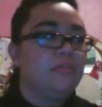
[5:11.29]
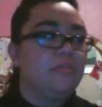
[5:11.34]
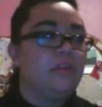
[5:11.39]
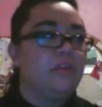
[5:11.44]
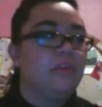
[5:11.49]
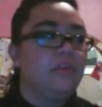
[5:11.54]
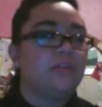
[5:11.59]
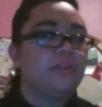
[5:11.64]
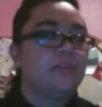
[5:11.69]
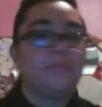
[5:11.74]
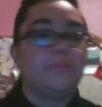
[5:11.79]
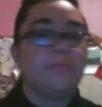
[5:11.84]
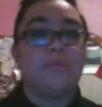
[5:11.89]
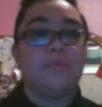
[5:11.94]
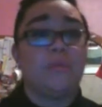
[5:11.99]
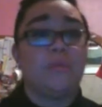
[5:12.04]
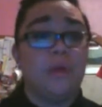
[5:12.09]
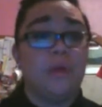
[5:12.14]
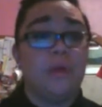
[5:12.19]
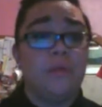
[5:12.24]
I looked up
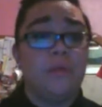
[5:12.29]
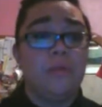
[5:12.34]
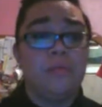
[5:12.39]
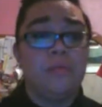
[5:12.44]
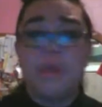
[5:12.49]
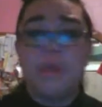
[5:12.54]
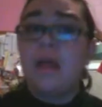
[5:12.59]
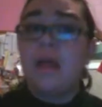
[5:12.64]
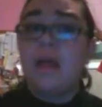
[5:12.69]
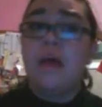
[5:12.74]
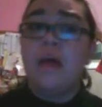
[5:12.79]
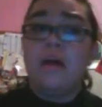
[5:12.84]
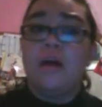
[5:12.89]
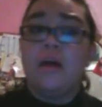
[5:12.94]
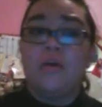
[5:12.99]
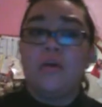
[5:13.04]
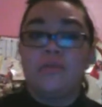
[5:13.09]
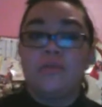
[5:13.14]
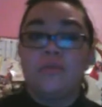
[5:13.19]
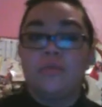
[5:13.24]
overwhelmed,
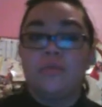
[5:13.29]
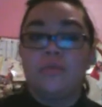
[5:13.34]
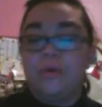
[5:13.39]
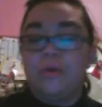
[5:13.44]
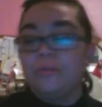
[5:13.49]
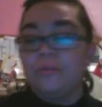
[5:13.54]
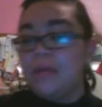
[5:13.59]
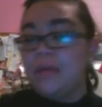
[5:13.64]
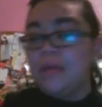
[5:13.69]
overwhelmed,